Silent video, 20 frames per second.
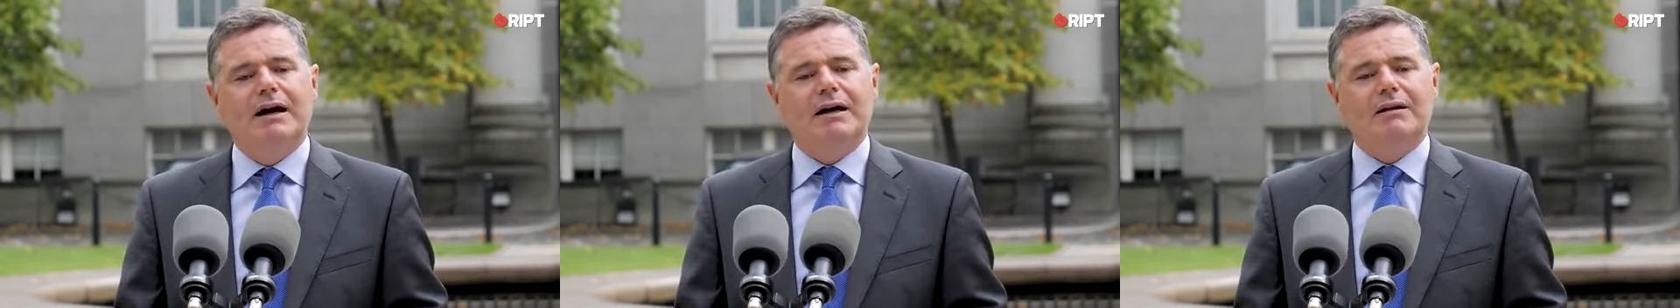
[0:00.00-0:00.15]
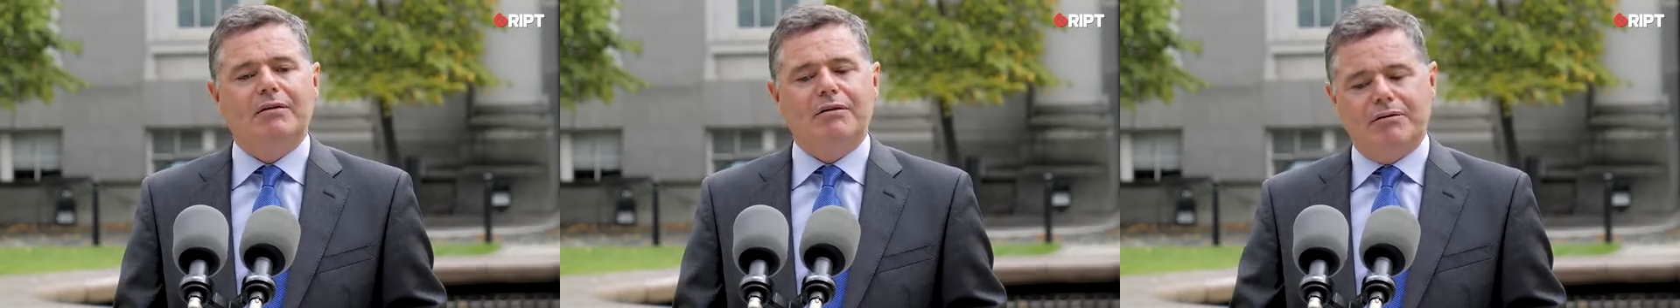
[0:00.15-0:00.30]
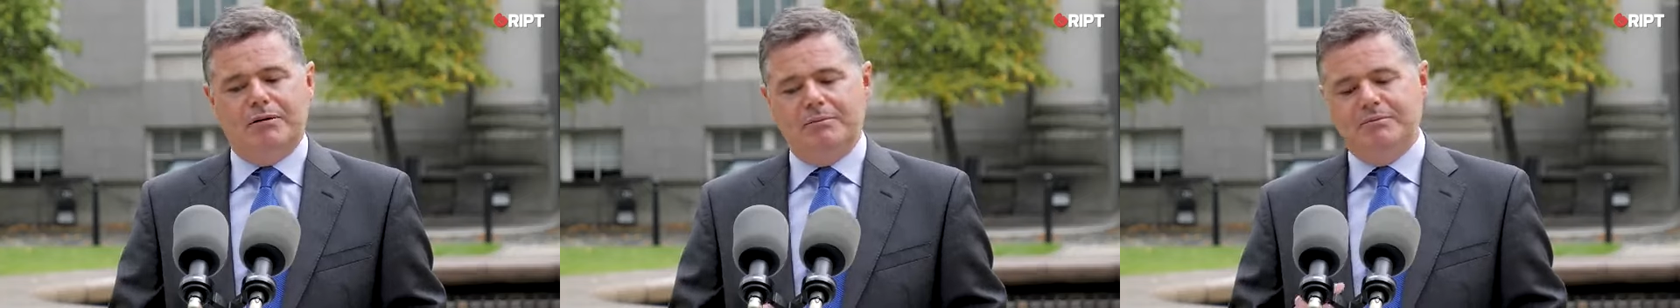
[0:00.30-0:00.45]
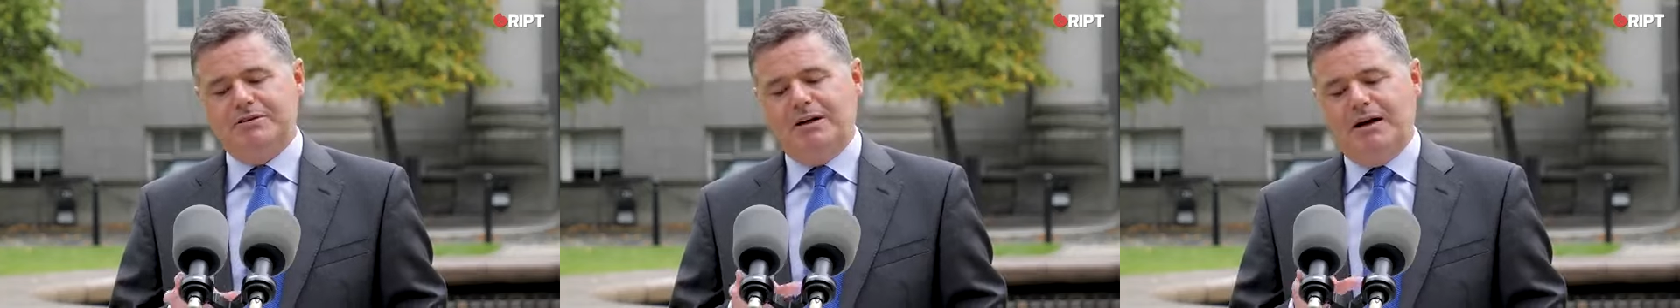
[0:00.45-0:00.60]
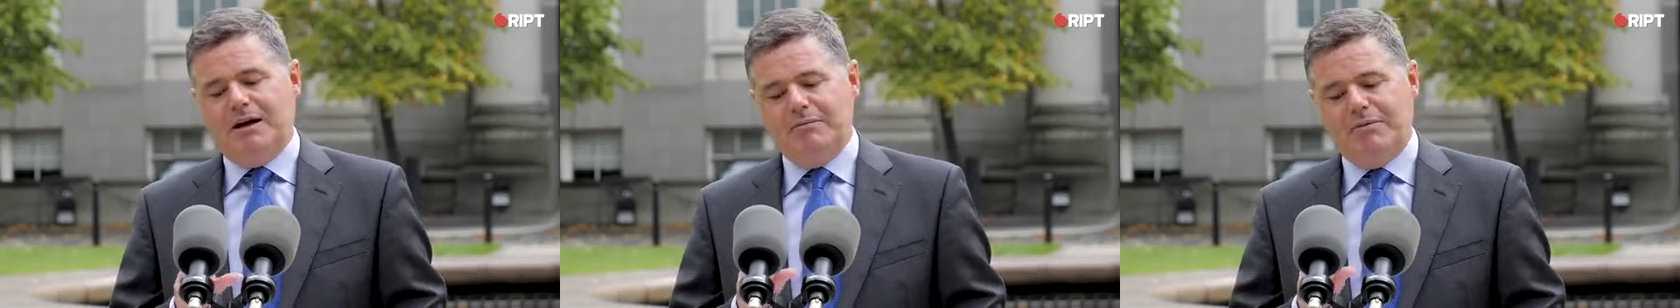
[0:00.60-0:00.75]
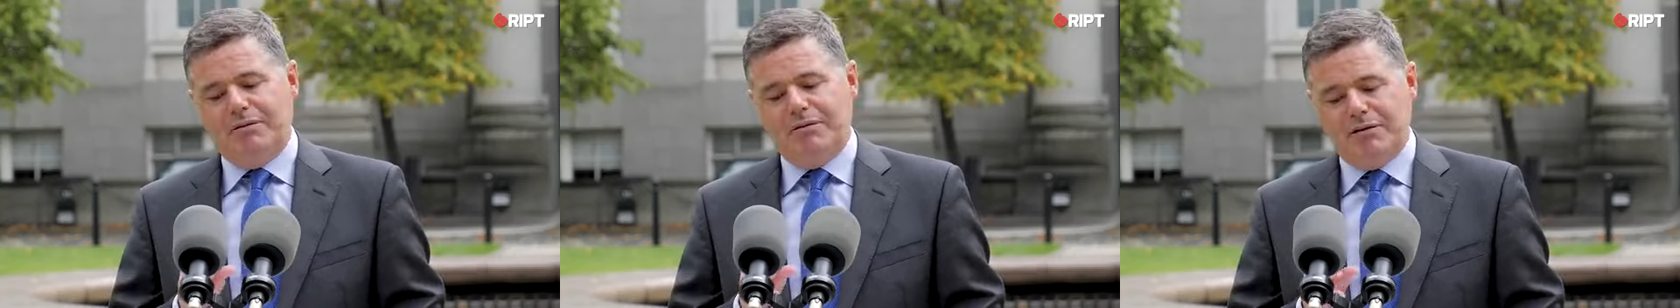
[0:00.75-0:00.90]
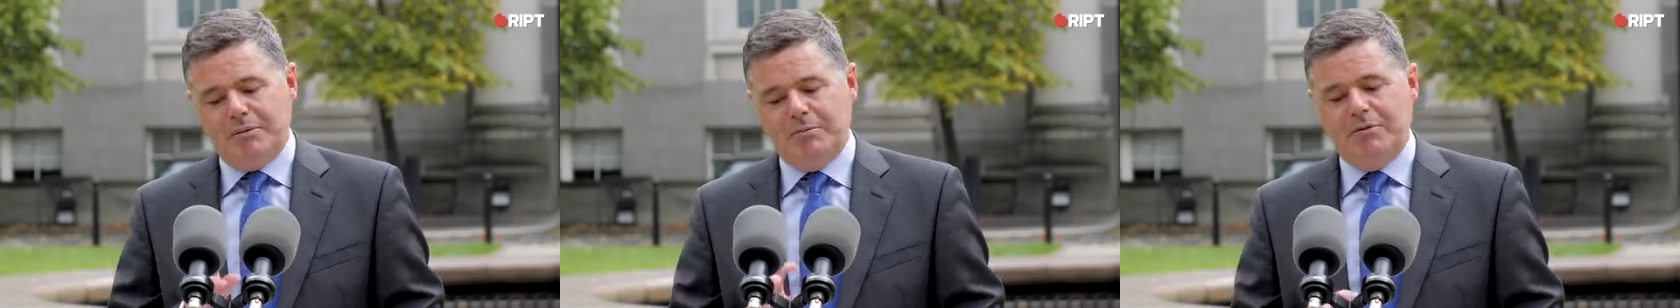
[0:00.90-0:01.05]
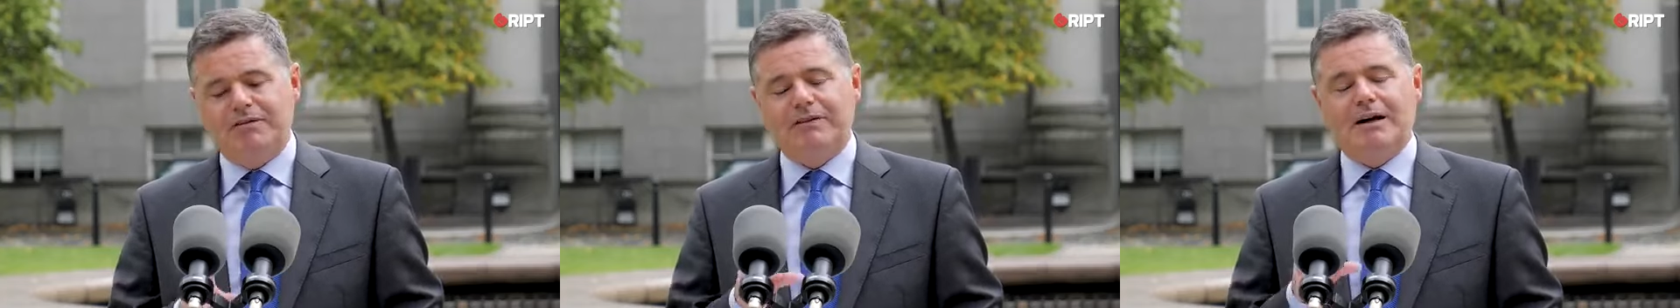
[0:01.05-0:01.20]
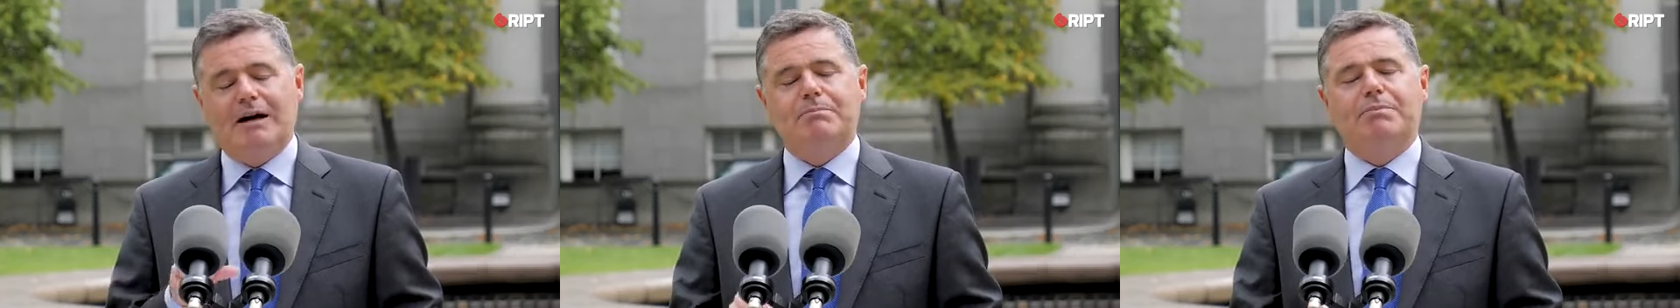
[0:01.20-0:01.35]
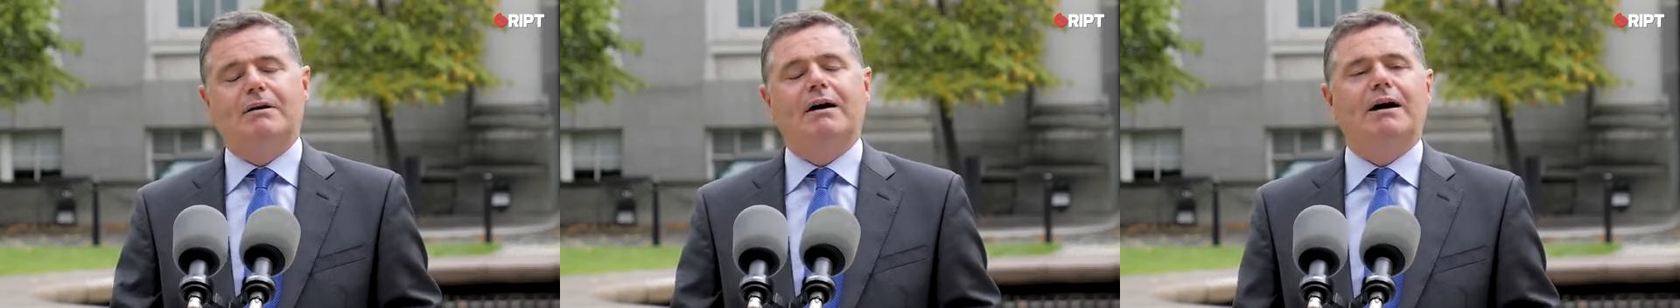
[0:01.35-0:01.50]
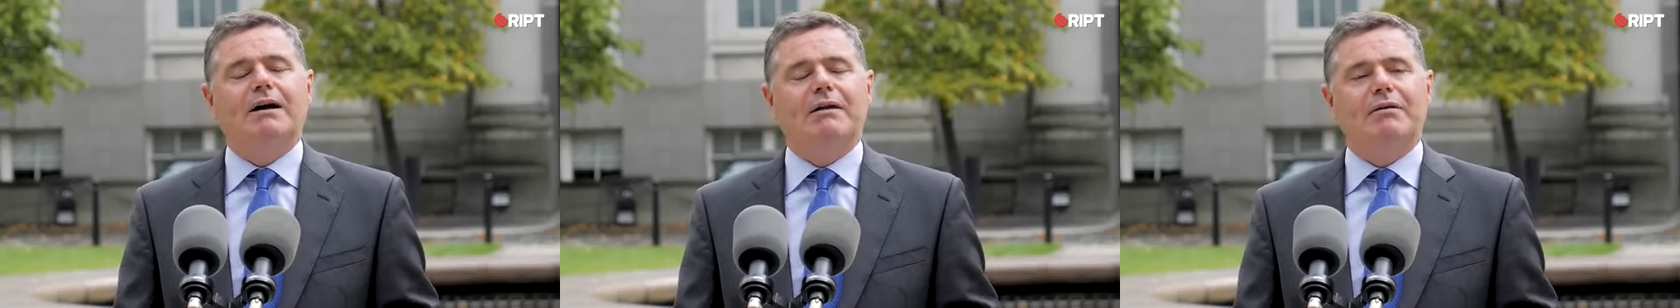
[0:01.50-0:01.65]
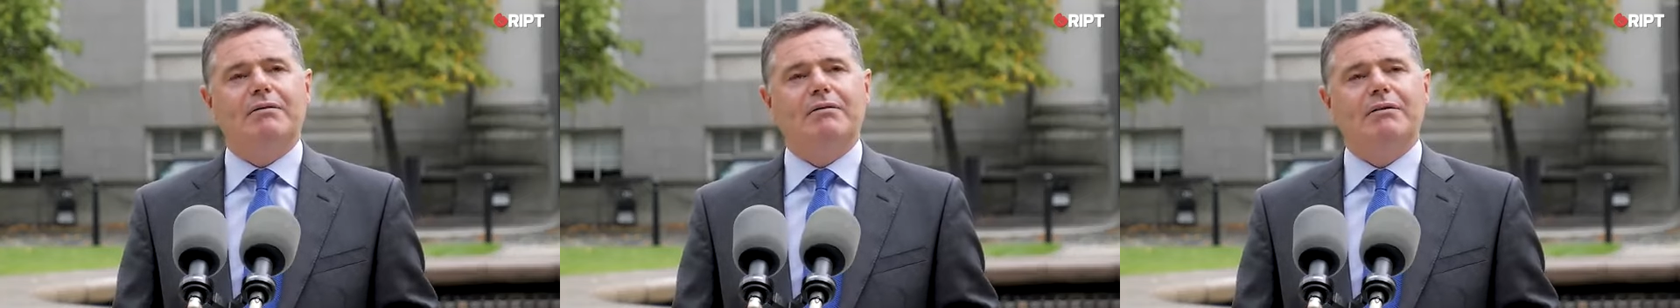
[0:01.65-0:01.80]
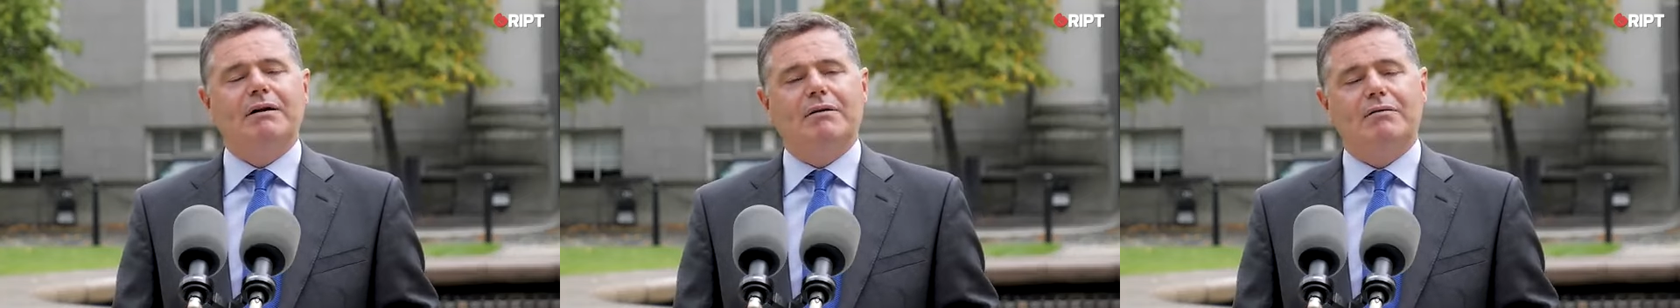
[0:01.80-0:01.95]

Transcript: and sometimes some of that price